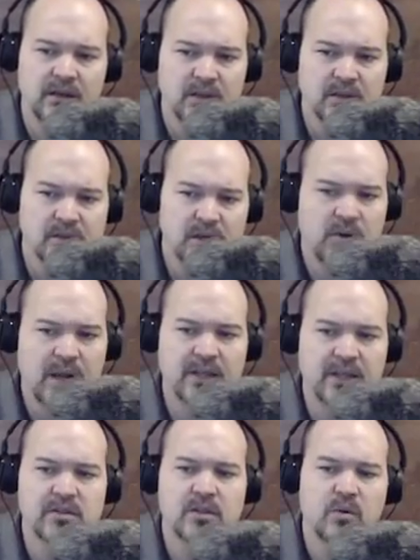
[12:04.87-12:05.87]
So
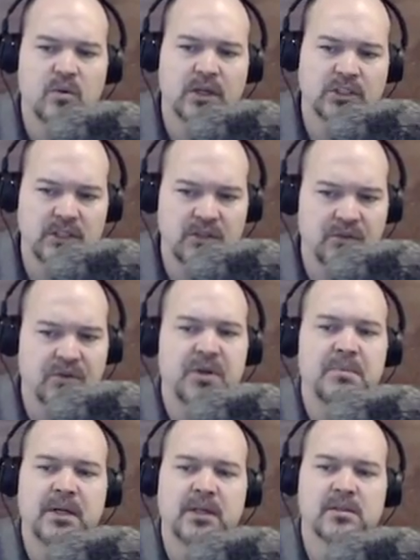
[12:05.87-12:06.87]
answer the question in 3
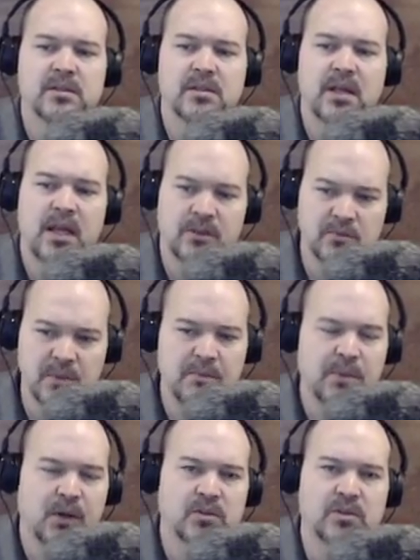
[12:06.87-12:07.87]
minutes, as many
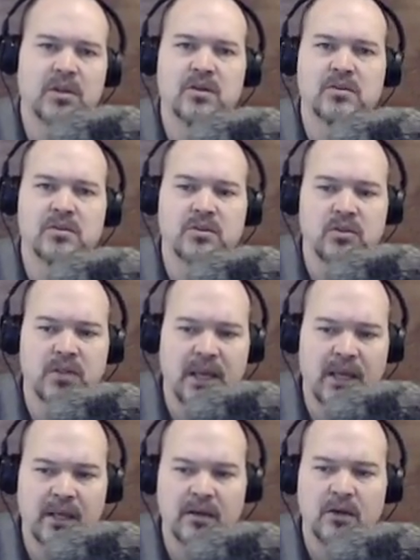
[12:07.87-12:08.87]
post-it notes as you
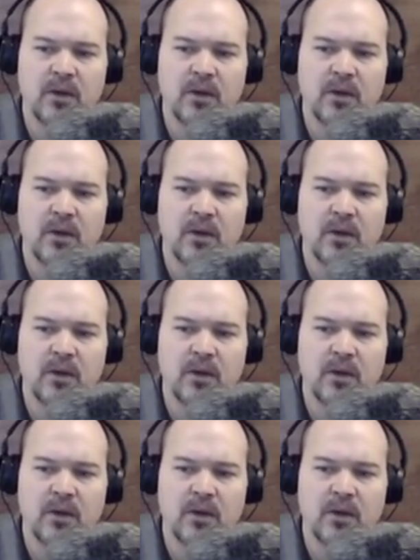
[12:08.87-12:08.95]
can.